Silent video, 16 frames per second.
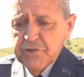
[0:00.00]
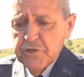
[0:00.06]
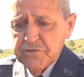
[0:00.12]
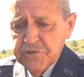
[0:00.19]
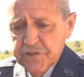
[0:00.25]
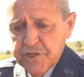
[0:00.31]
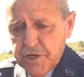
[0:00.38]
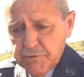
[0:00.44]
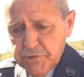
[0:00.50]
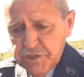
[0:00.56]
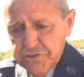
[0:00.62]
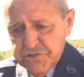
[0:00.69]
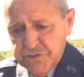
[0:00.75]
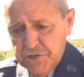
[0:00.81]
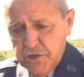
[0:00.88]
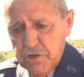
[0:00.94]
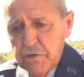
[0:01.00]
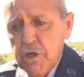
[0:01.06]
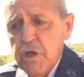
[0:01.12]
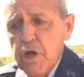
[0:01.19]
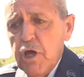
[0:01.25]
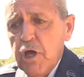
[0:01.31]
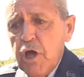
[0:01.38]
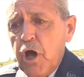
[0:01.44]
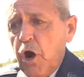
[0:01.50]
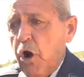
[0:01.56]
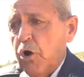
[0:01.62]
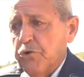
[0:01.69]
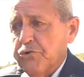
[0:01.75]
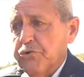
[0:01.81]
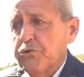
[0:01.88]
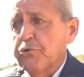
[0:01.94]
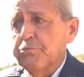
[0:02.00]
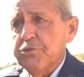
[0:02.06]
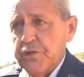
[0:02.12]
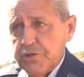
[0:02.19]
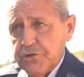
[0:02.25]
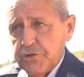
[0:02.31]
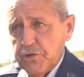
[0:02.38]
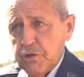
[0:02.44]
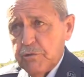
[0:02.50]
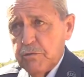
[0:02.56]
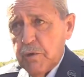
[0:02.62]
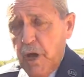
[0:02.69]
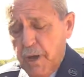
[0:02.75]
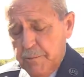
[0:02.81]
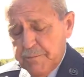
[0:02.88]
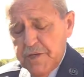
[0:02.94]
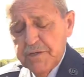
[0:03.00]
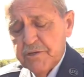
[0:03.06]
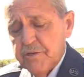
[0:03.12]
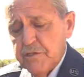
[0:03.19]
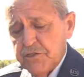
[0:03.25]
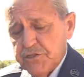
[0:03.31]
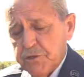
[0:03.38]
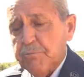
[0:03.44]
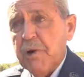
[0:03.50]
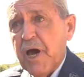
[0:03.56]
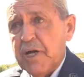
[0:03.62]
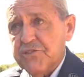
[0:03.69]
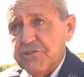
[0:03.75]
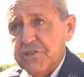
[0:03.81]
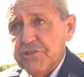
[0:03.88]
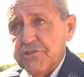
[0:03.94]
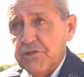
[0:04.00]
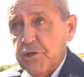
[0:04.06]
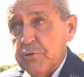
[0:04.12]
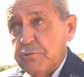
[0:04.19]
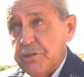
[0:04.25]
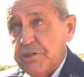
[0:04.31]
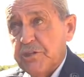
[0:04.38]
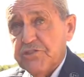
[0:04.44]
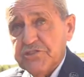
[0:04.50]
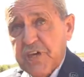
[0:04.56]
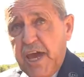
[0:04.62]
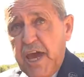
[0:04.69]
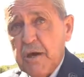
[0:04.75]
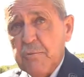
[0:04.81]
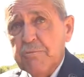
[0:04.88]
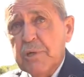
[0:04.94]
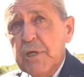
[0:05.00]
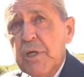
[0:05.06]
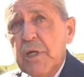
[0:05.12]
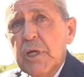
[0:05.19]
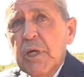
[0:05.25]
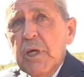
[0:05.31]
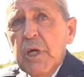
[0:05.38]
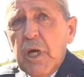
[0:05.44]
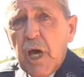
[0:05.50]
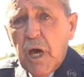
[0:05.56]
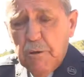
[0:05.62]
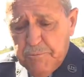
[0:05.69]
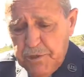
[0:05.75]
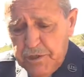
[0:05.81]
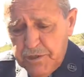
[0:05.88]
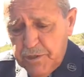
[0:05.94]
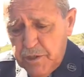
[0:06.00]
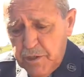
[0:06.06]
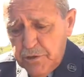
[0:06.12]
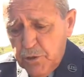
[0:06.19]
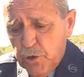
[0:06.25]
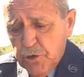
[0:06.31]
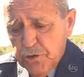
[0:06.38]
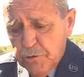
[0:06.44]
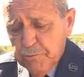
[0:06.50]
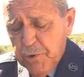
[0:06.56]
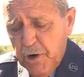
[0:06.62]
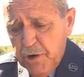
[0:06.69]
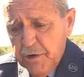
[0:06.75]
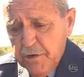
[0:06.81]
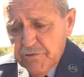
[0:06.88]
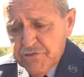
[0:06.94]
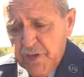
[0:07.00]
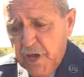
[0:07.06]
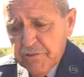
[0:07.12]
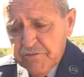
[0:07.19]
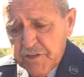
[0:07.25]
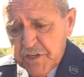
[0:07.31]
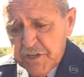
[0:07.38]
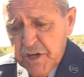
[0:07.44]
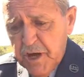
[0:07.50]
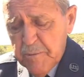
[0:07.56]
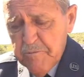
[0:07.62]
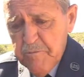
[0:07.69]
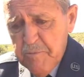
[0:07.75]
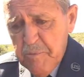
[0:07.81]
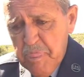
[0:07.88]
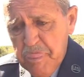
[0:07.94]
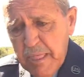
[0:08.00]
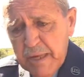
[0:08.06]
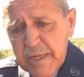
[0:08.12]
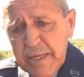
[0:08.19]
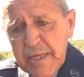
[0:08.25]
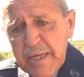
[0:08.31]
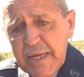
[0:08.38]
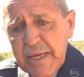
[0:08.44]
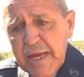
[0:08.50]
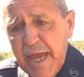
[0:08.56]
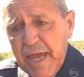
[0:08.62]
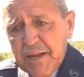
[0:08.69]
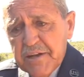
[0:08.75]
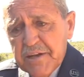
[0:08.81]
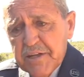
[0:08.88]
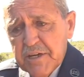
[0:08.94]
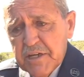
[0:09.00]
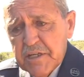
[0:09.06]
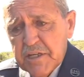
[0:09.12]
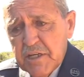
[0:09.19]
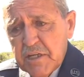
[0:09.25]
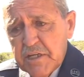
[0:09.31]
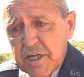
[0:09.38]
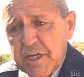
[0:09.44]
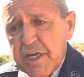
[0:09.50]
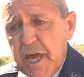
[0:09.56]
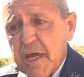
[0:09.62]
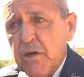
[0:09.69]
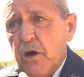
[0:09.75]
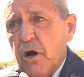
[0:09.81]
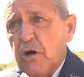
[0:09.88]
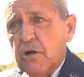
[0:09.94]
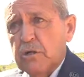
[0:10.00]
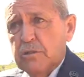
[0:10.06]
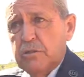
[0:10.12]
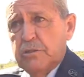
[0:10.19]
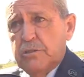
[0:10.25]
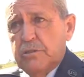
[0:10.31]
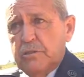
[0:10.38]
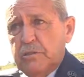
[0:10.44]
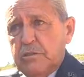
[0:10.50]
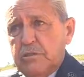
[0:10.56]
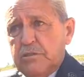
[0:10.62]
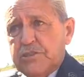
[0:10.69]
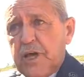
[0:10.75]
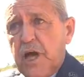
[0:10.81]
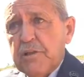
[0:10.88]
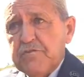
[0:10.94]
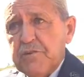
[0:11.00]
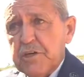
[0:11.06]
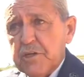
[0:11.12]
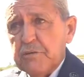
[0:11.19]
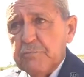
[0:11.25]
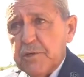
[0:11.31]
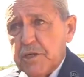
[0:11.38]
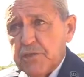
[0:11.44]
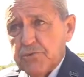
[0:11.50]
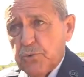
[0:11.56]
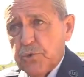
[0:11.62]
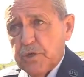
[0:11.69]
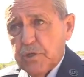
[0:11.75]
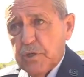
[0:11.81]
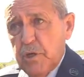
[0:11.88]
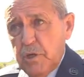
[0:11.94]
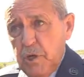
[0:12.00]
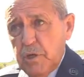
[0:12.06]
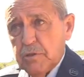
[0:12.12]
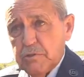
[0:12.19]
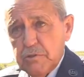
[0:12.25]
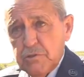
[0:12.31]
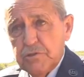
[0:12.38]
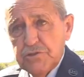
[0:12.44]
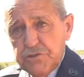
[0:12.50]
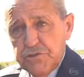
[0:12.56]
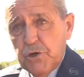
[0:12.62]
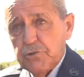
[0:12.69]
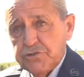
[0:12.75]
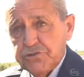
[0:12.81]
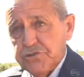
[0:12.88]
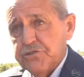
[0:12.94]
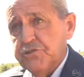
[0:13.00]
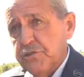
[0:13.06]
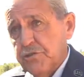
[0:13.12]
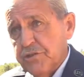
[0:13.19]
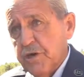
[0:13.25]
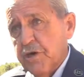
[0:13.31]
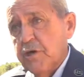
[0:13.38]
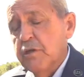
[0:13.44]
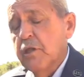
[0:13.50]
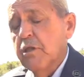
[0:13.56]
over there. We used to haul troops into him, supplies into him at this camp up in the northern part of South Vietnam. And he had all South Vietnamese soldiers there.